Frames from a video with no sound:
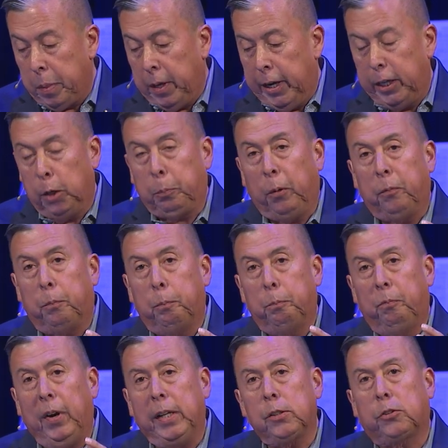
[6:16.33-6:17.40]
and it
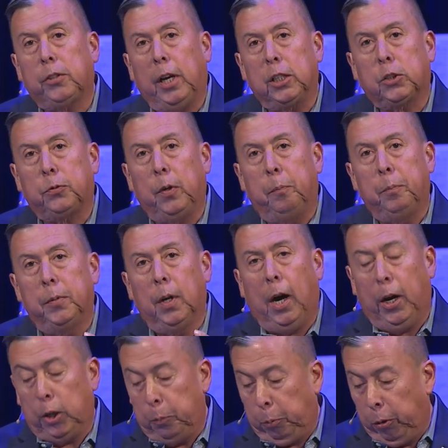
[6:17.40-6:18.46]
prevents us from
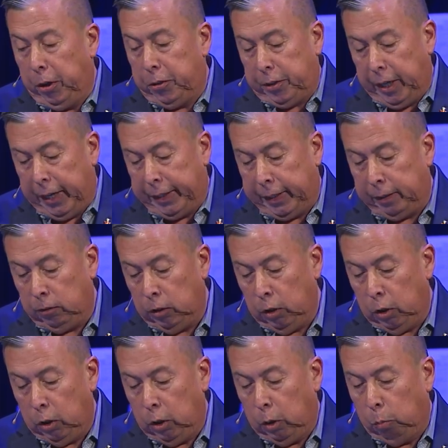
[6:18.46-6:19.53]
not appreciating
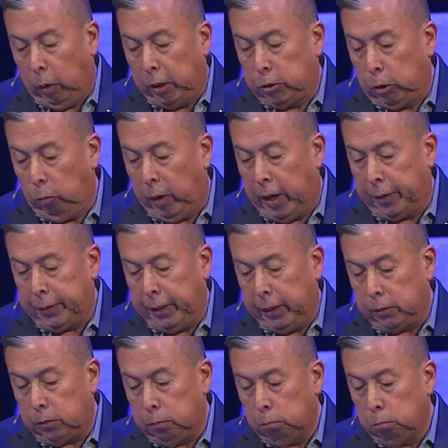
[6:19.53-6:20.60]
what's around
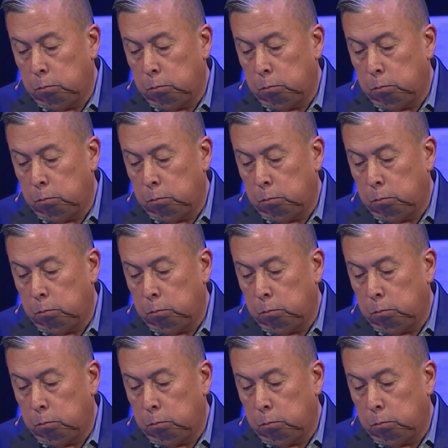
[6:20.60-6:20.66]
us.